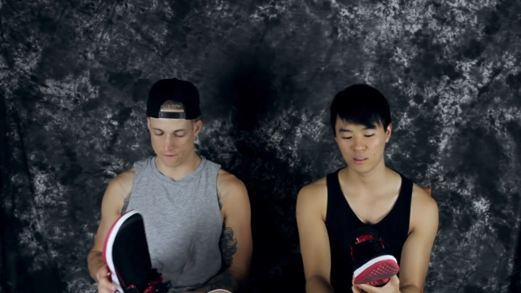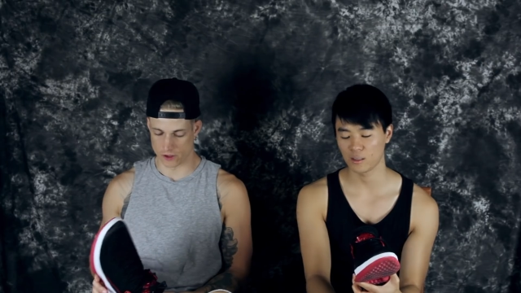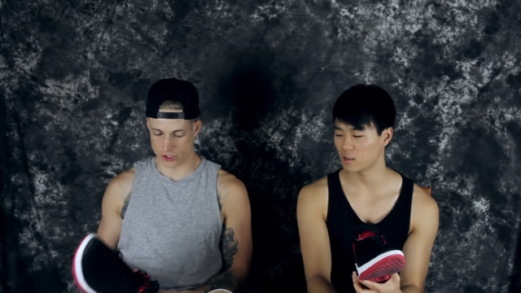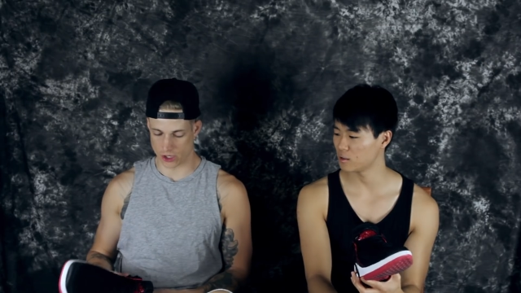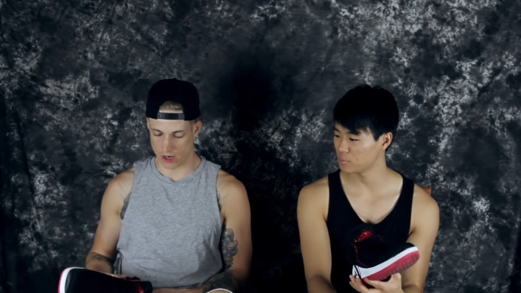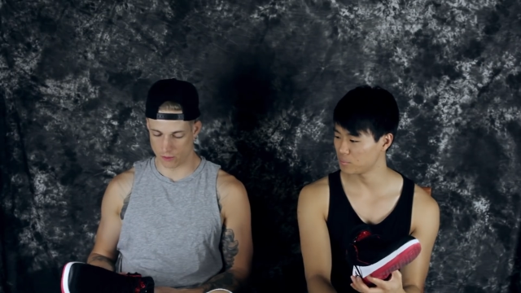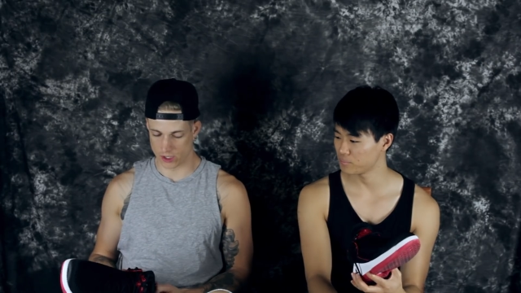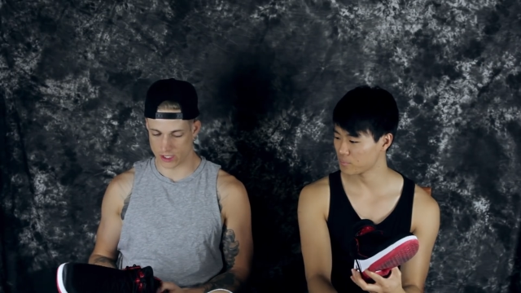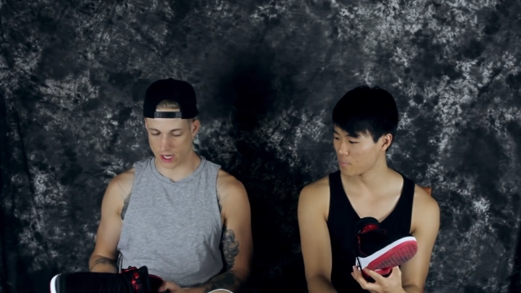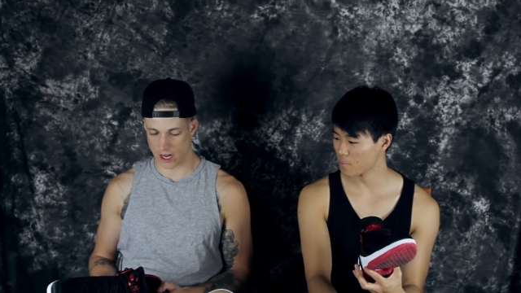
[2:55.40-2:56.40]
Speaker 1: for know? sure. I went
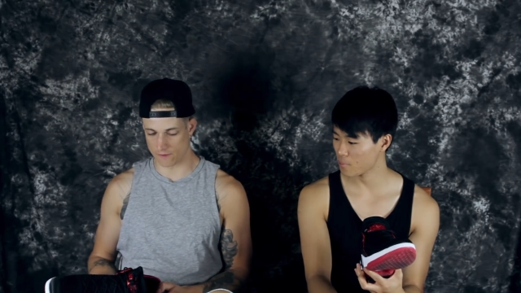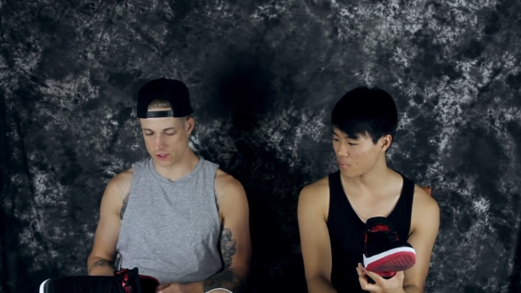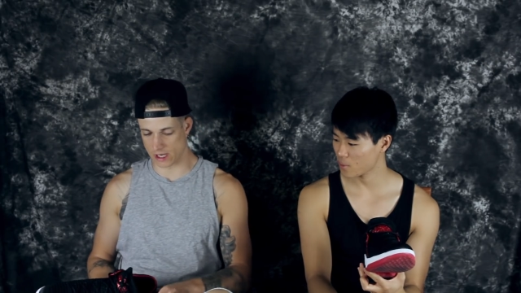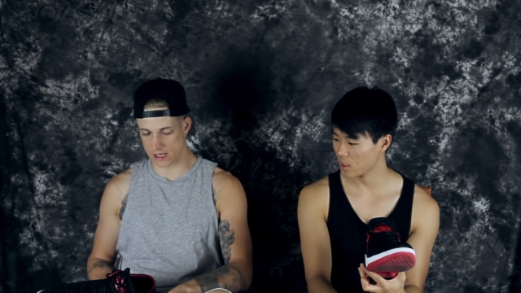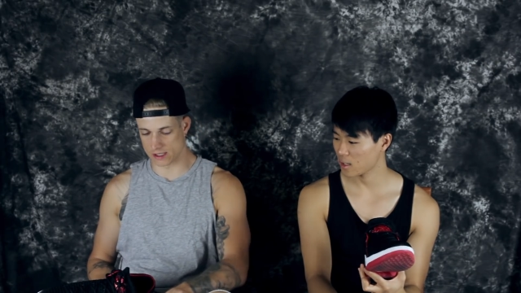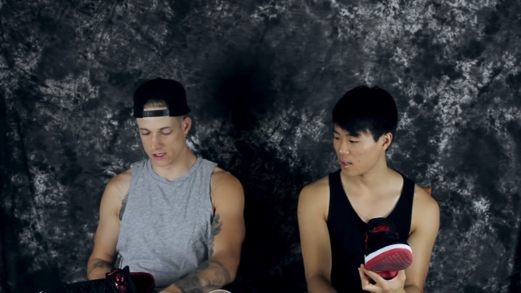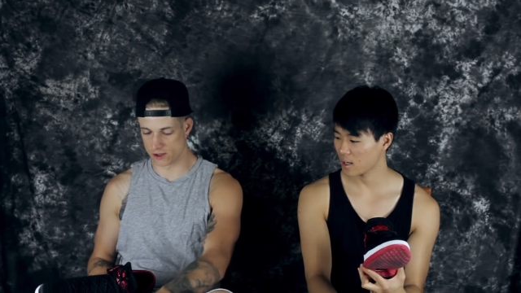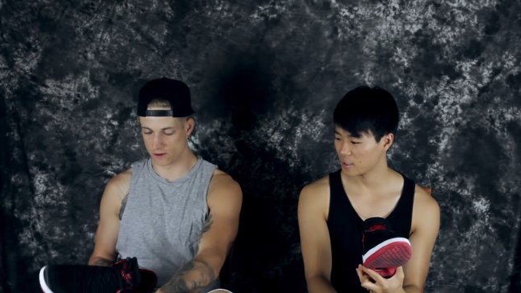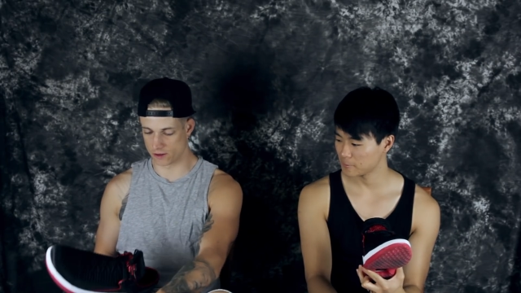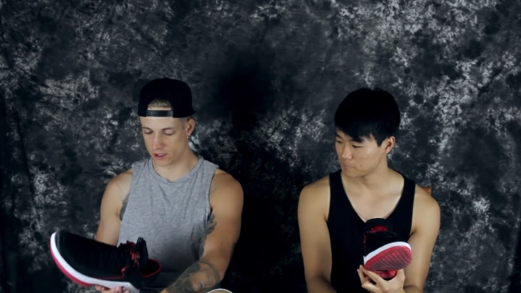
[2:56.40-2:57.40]
down half a size. These
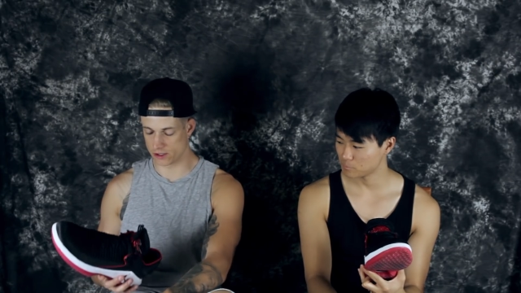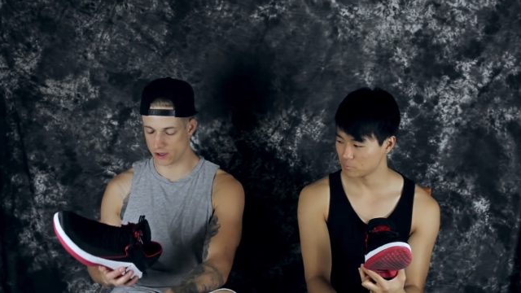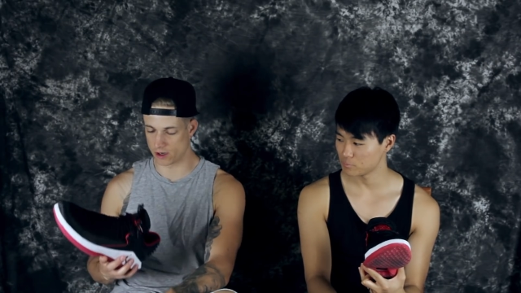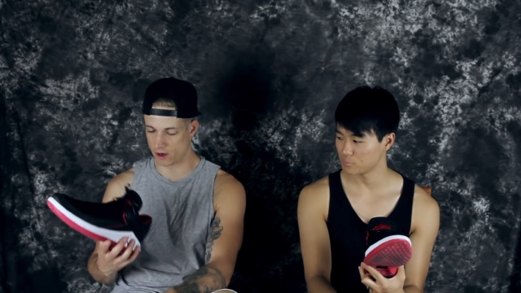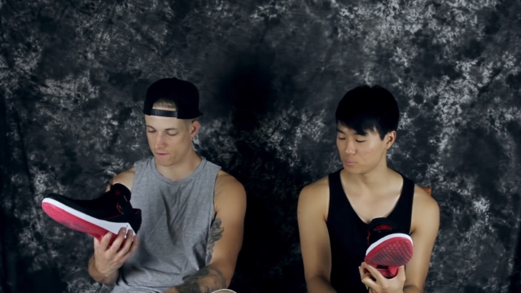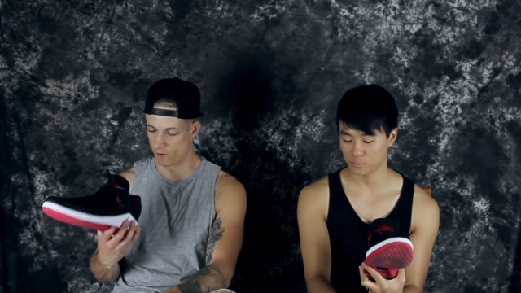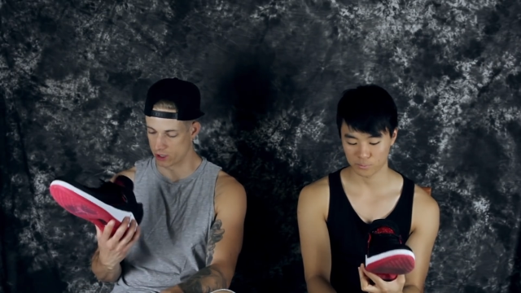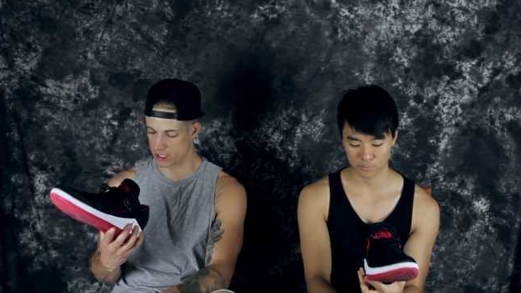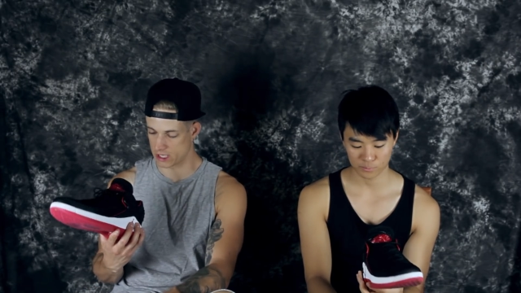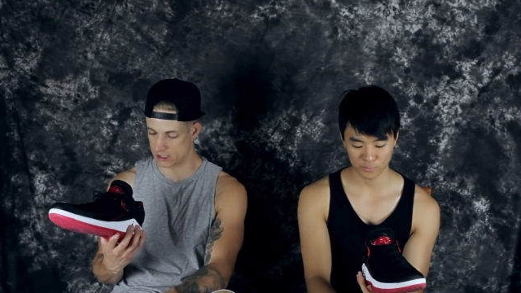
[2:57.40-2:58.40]
are these are uh,
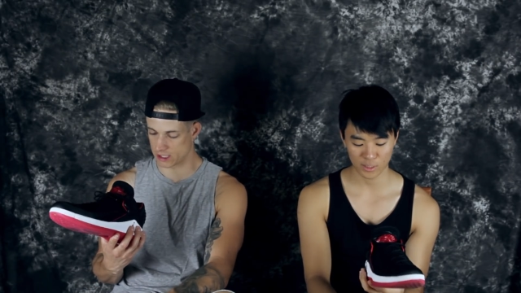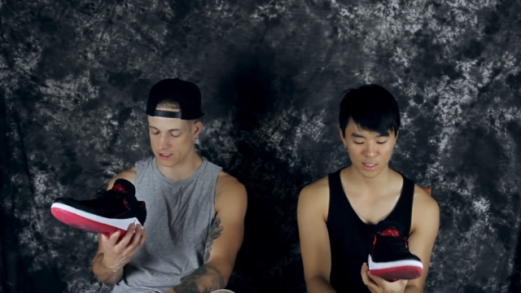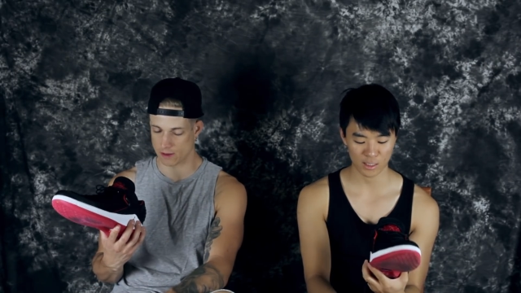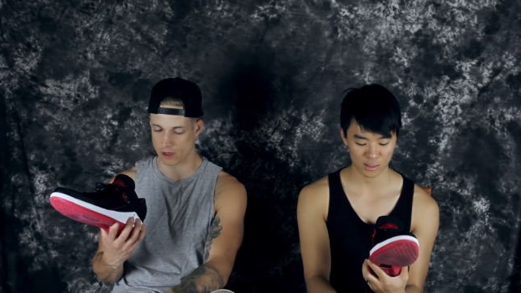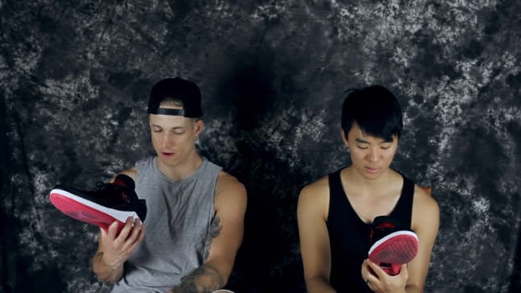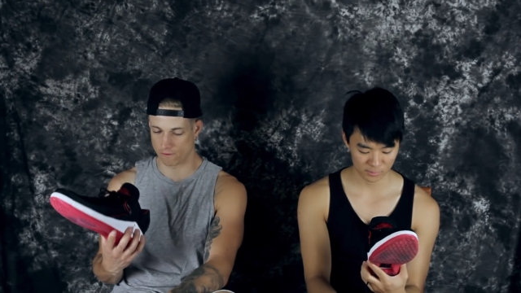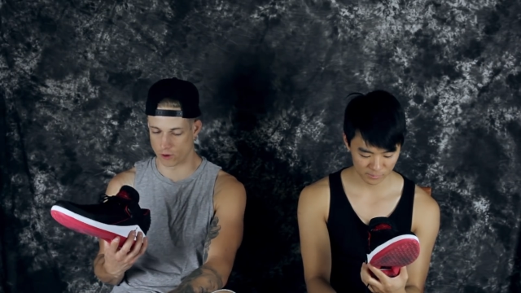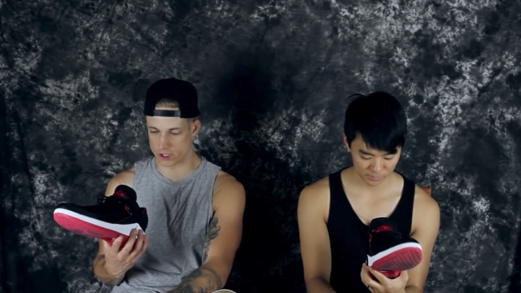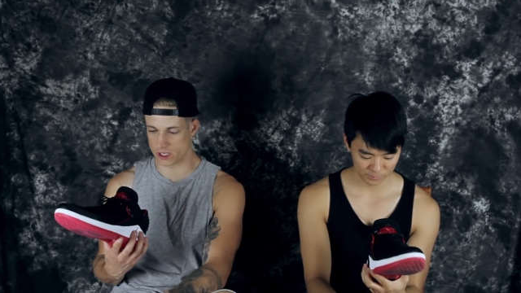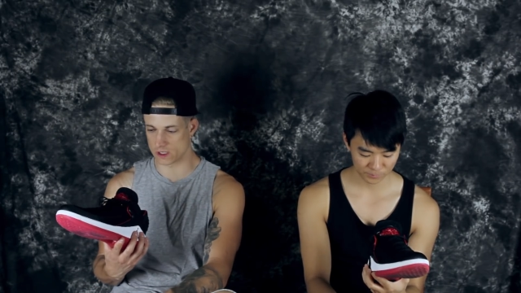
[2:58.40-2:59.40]
14s. They yeah. sent me out
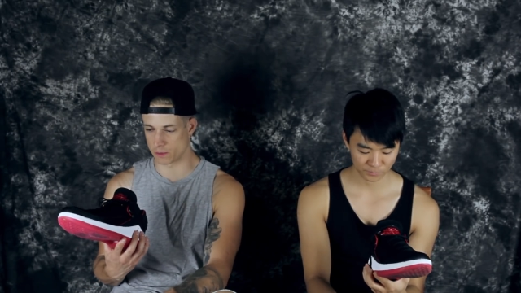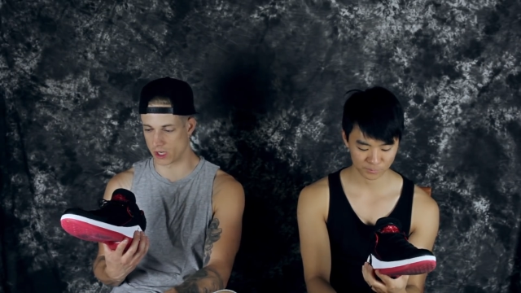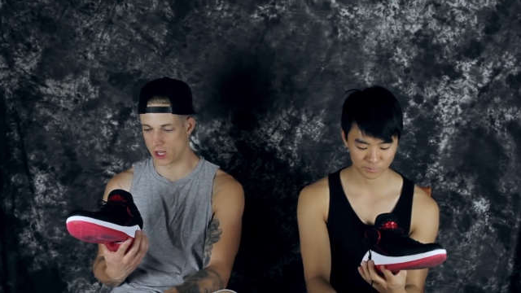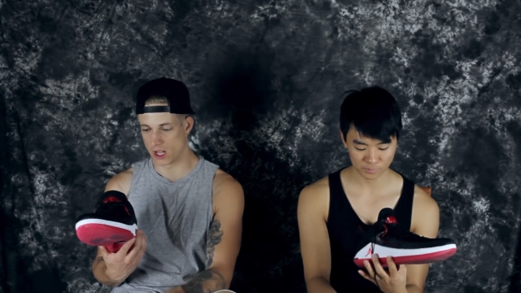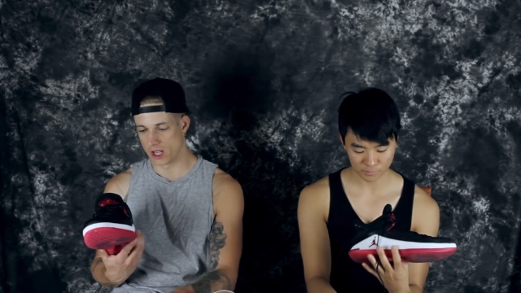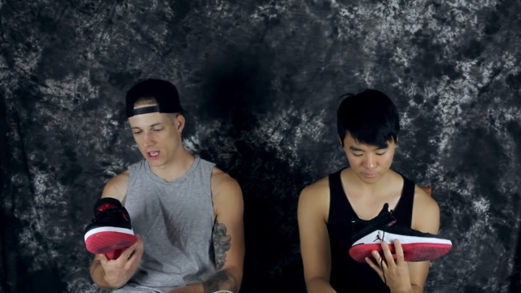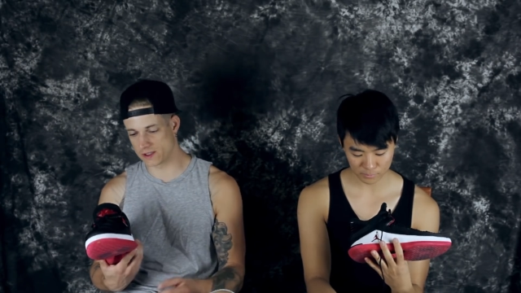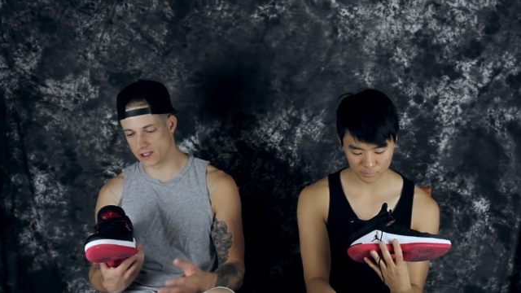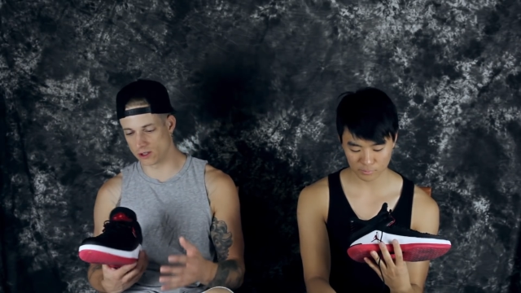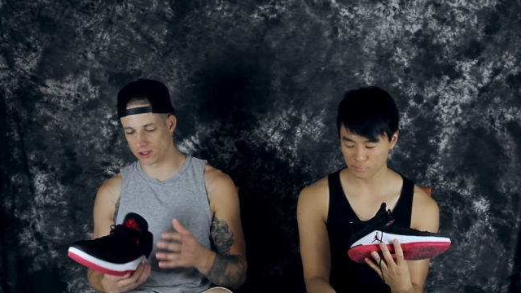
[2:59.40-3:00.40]
14s, but it's
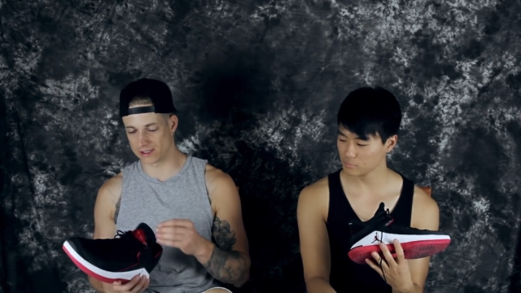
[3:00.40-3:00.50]
still